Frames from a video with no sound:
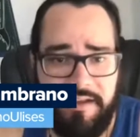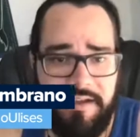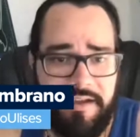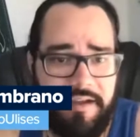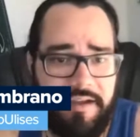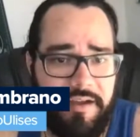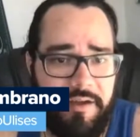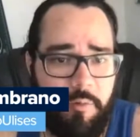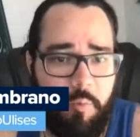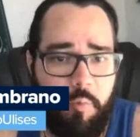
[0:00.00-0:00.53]

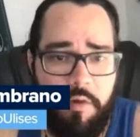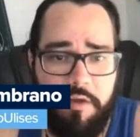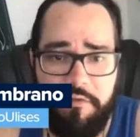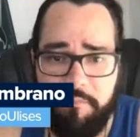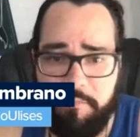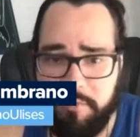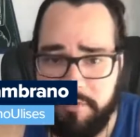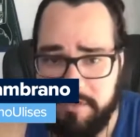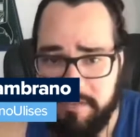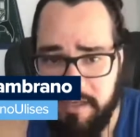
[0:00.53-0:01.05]

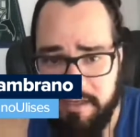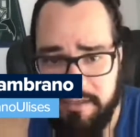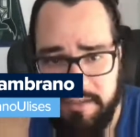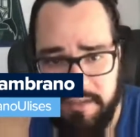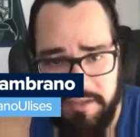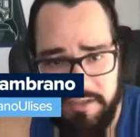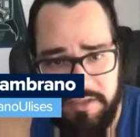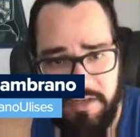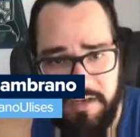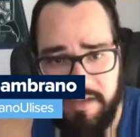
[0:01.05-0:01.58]
With
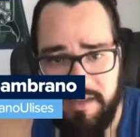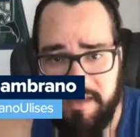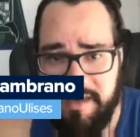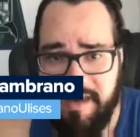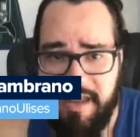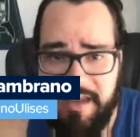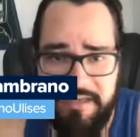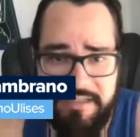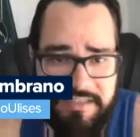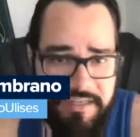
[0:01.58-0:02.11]
percentage in the
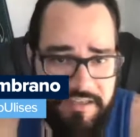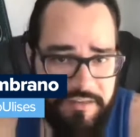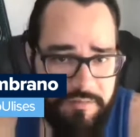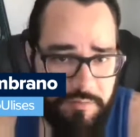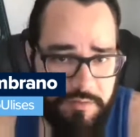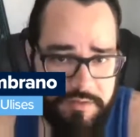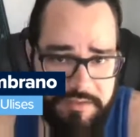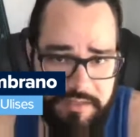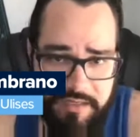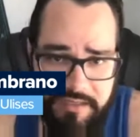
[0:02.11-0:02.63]
19th
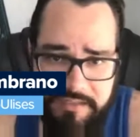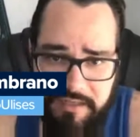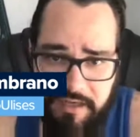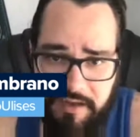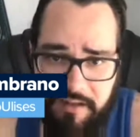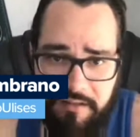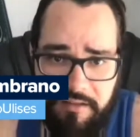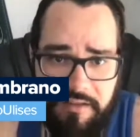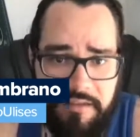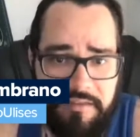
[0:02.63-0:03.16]

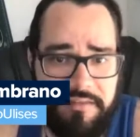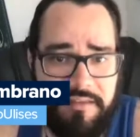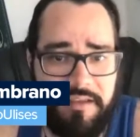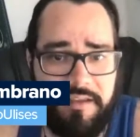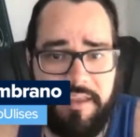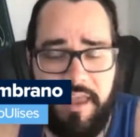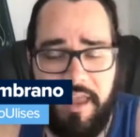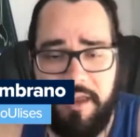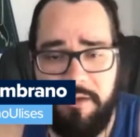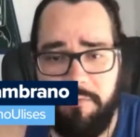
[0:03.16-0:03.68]
percentile, the
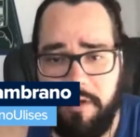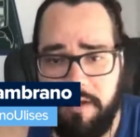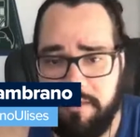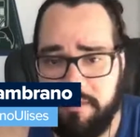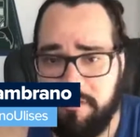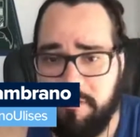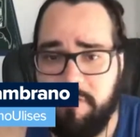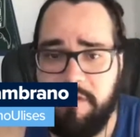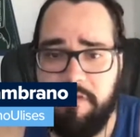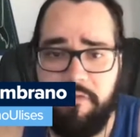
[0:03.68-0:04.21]
K
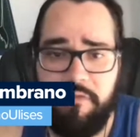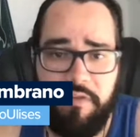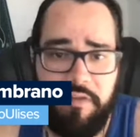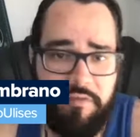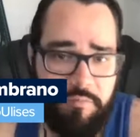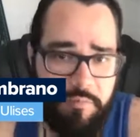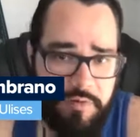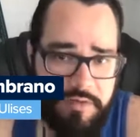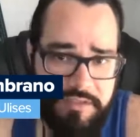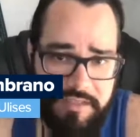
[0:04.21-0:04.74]
rate
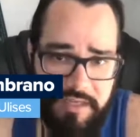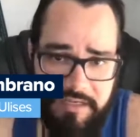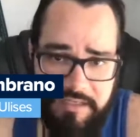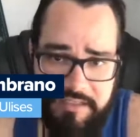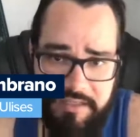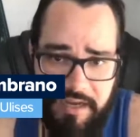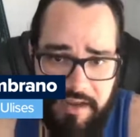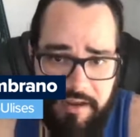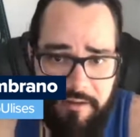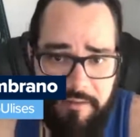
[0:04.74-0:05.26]
35th
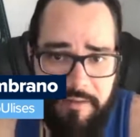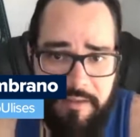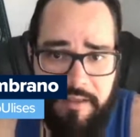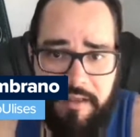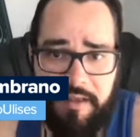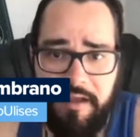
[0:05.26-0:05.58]
percentile,